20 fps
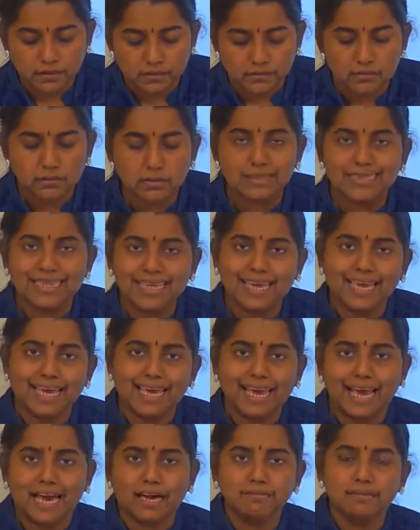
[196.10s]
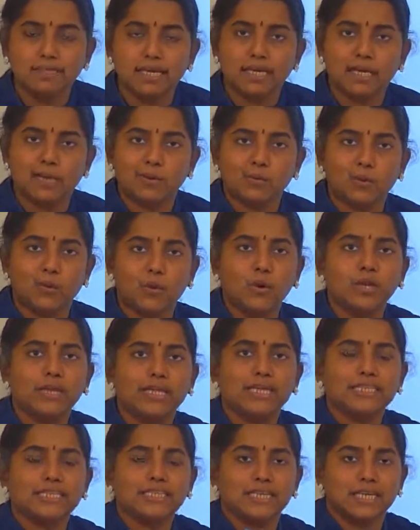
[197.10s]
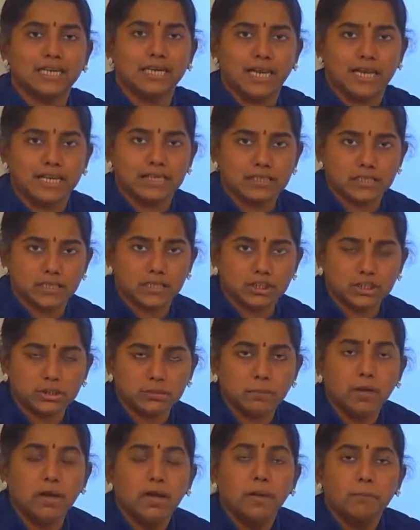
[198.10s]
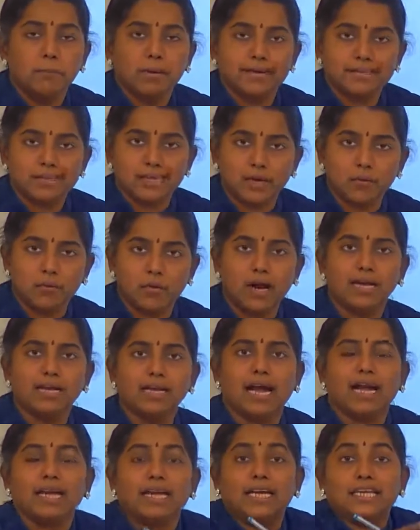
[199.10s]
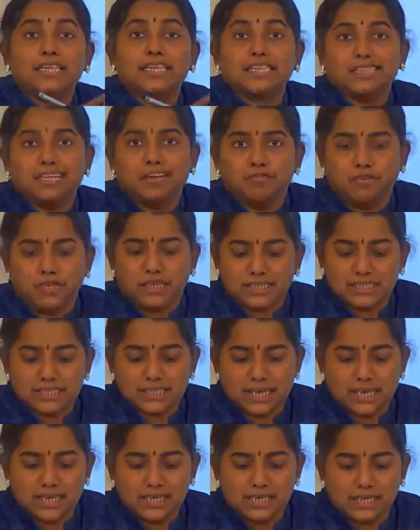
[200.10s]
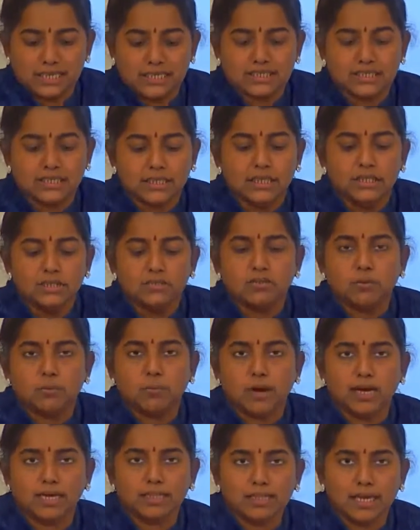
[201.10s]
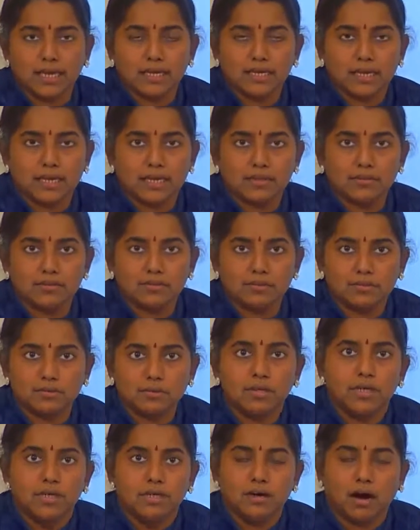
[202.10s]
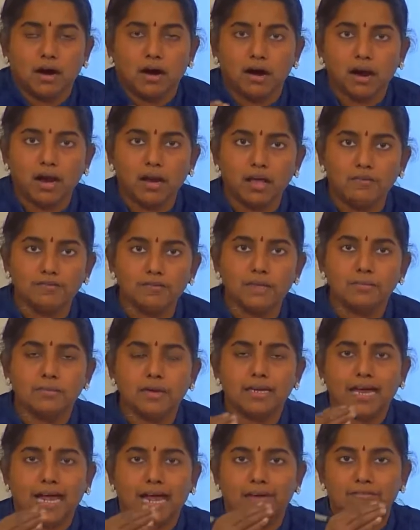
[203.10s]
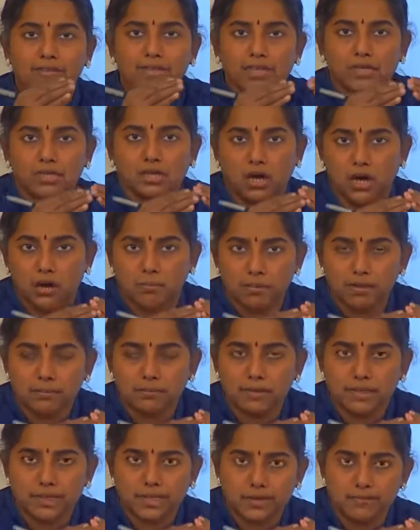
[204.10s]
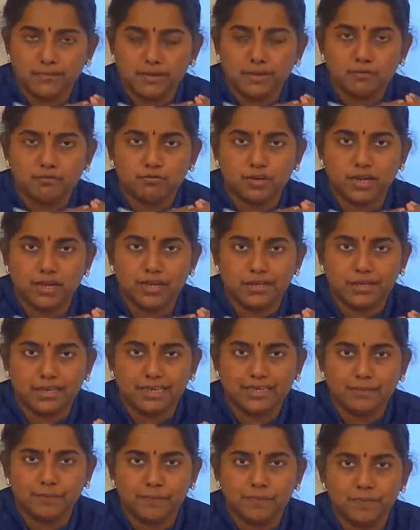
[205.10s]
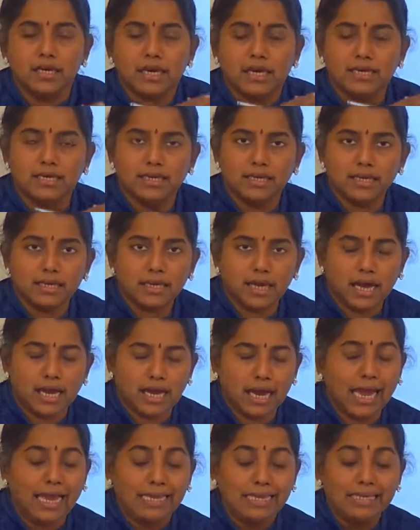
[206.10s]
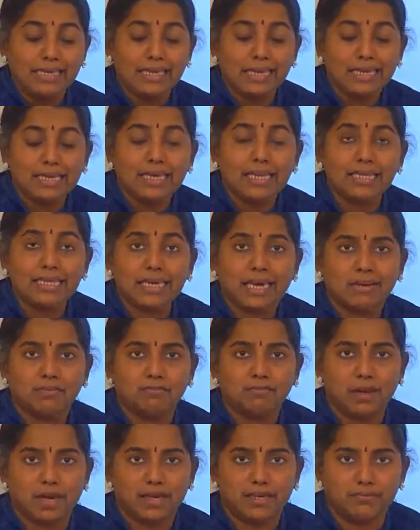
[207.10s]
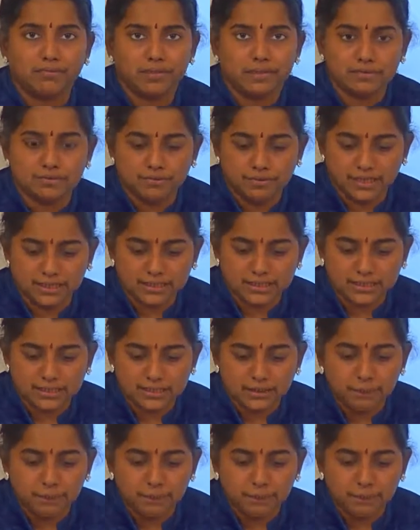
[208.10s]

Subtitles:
So they have their own is-a relationship, but they want additional functionalities. So what they are trying to do? All of them are having a common behavior, flying. An eagle can fly with wings.